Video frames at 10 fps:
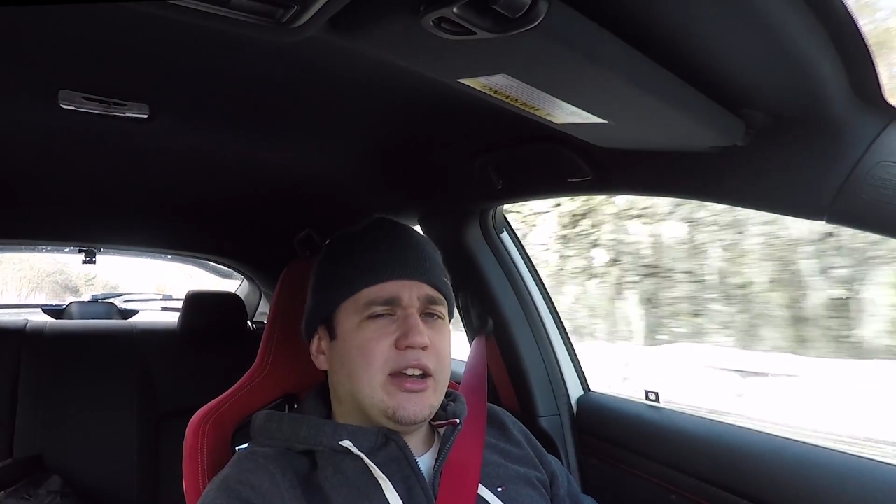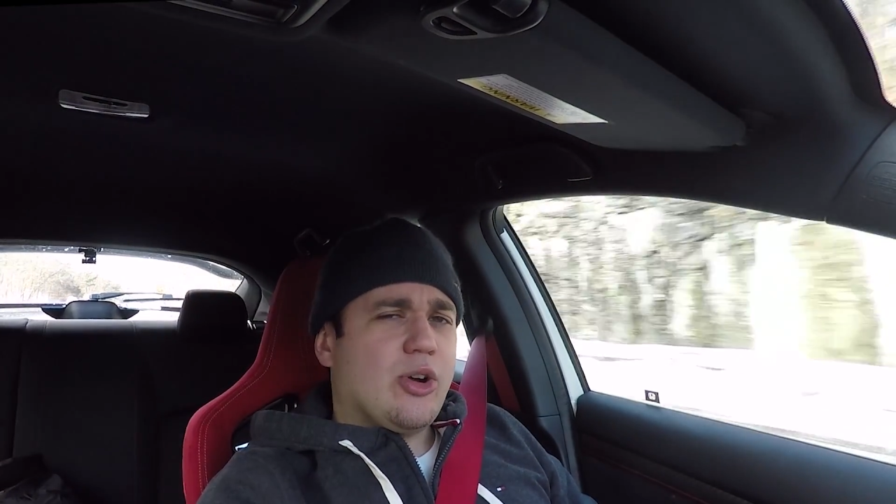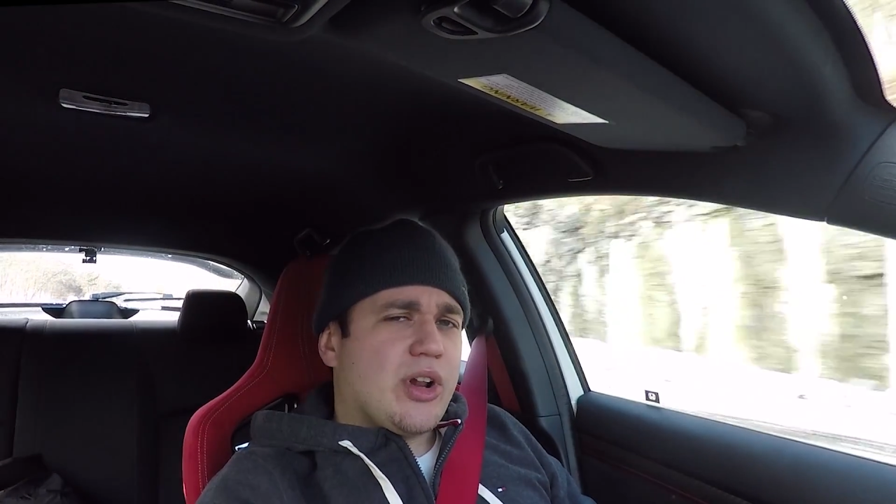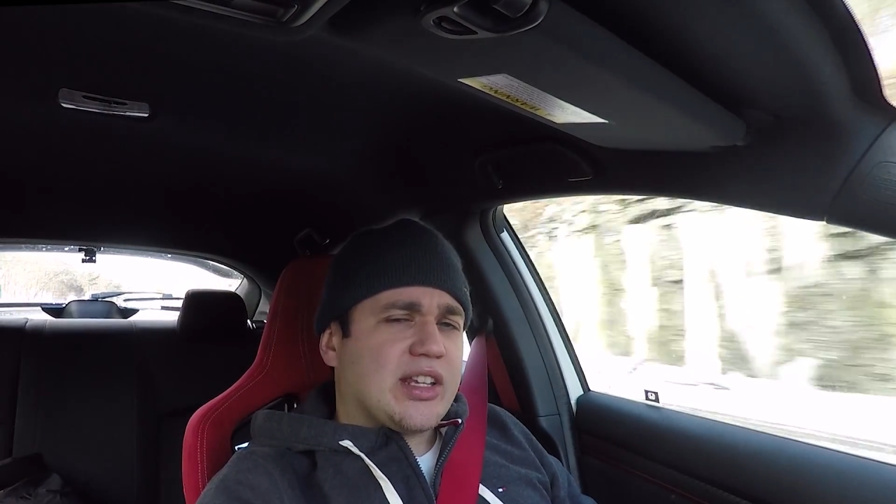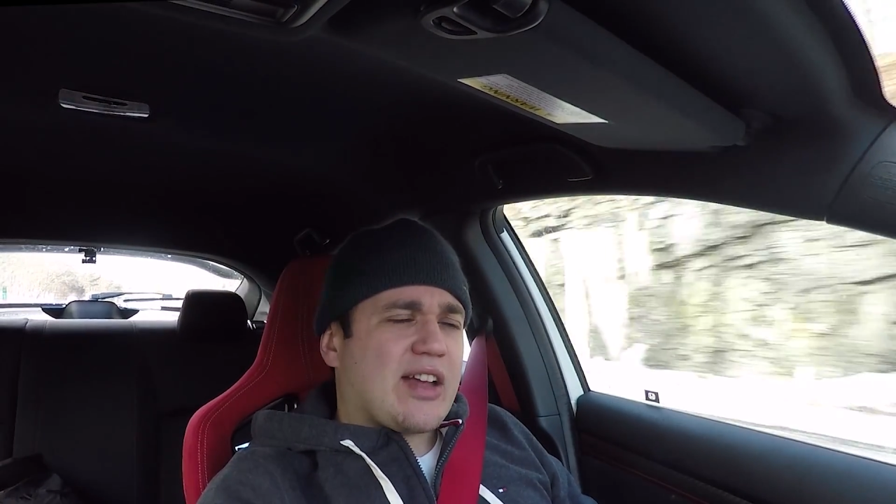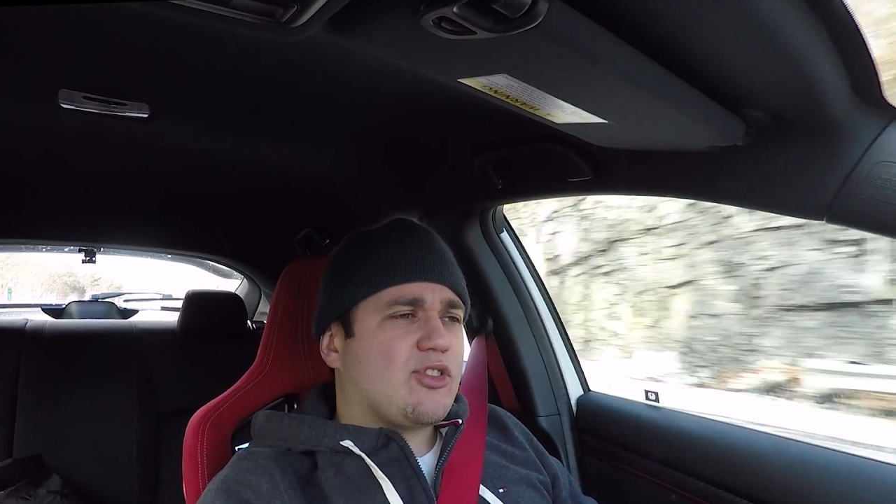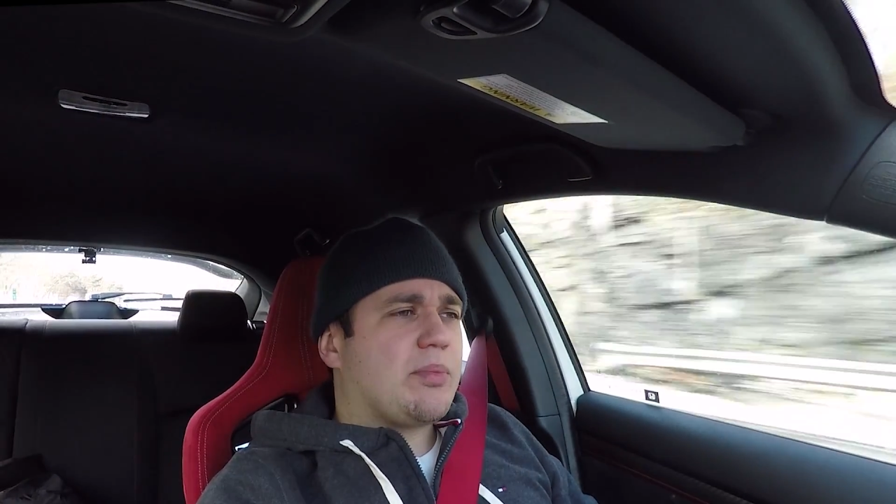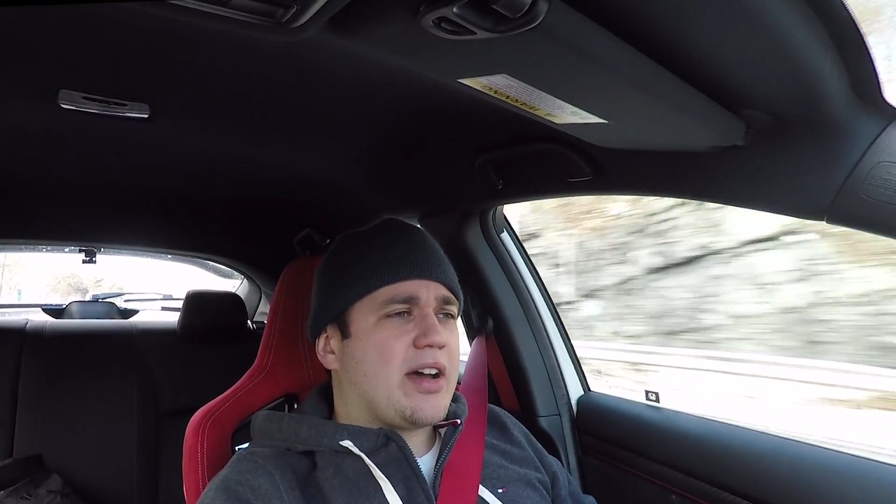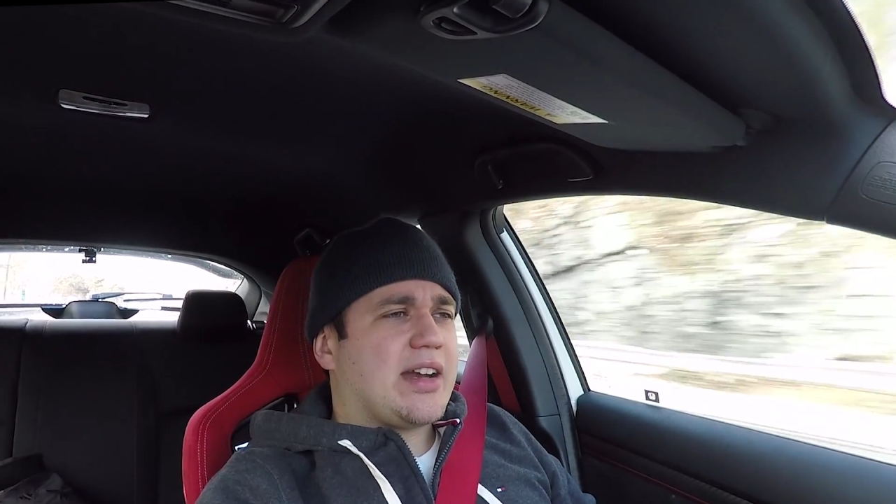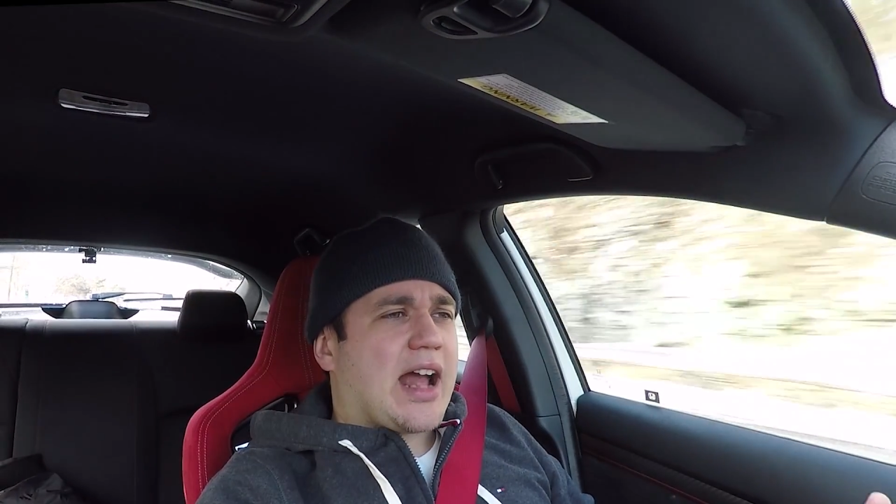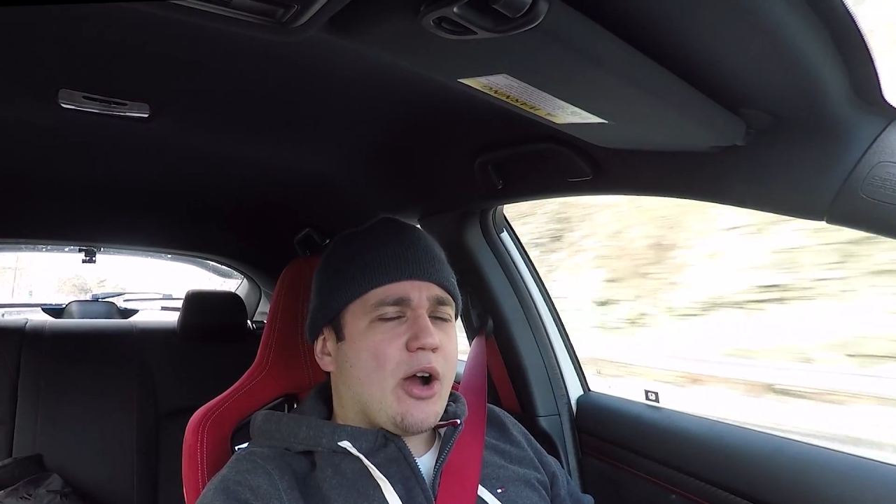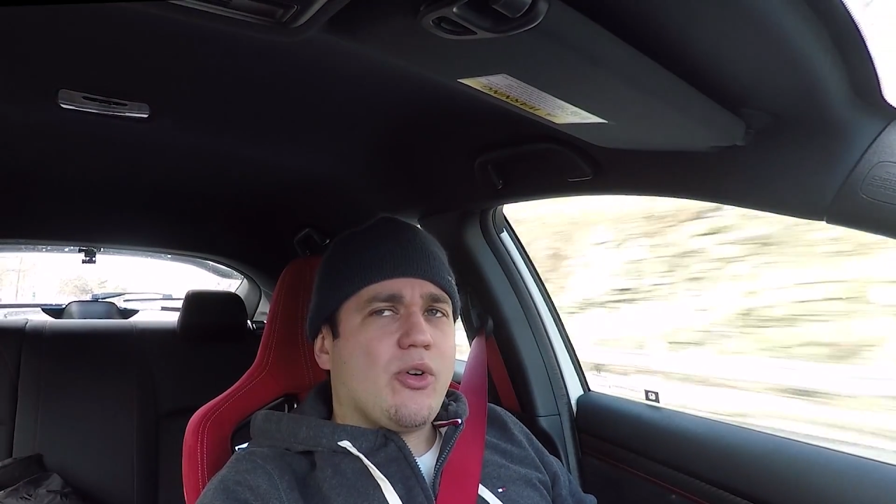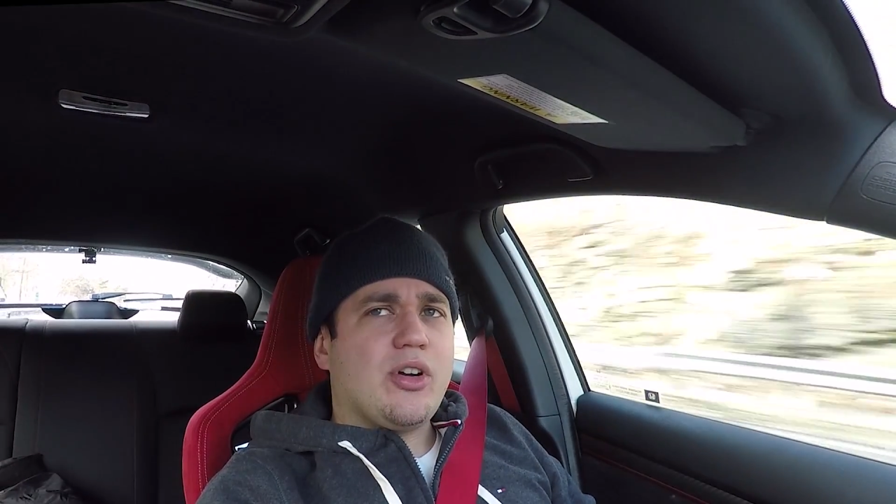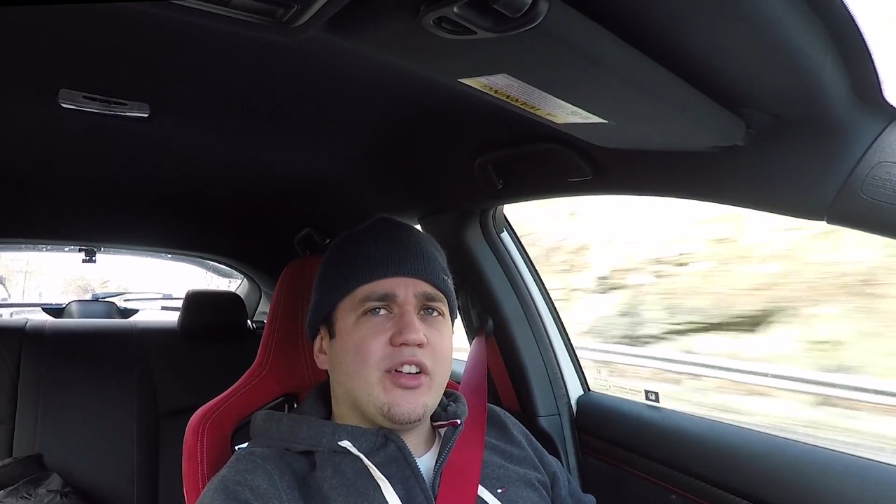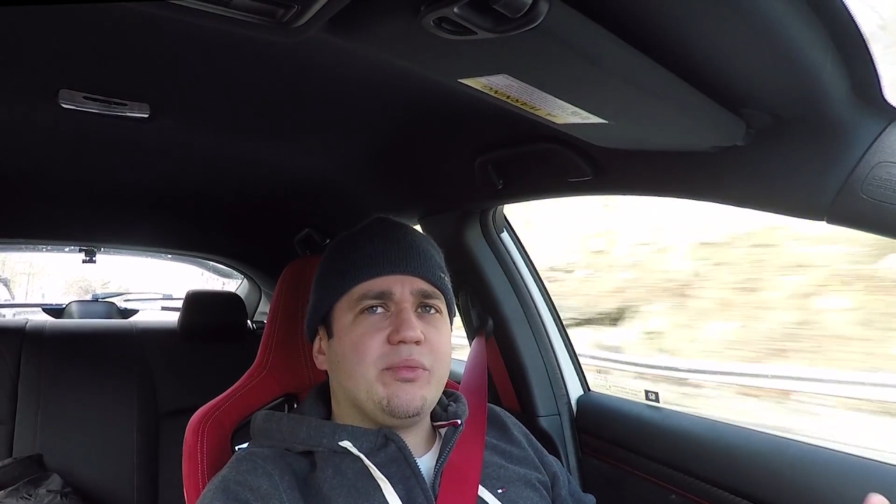noticed after about an
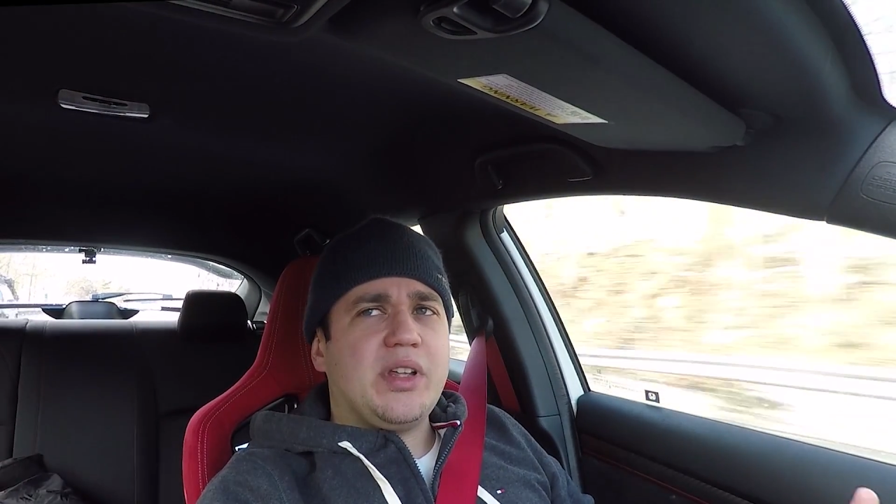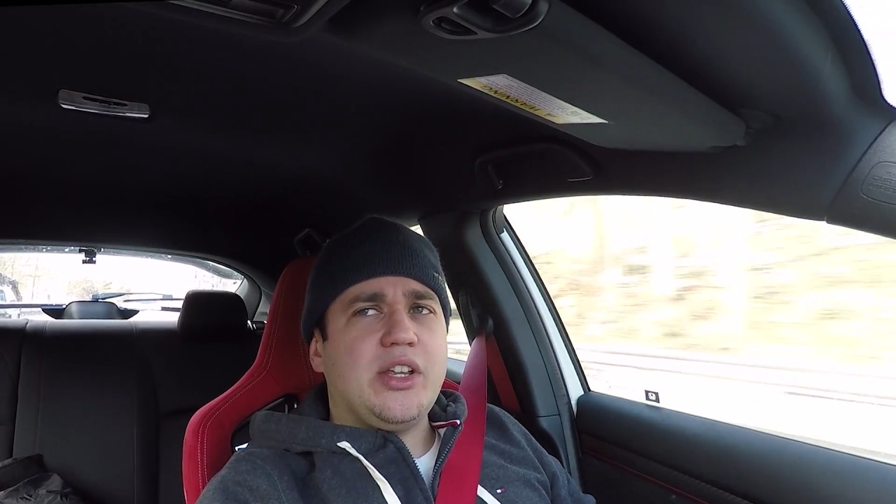hour of me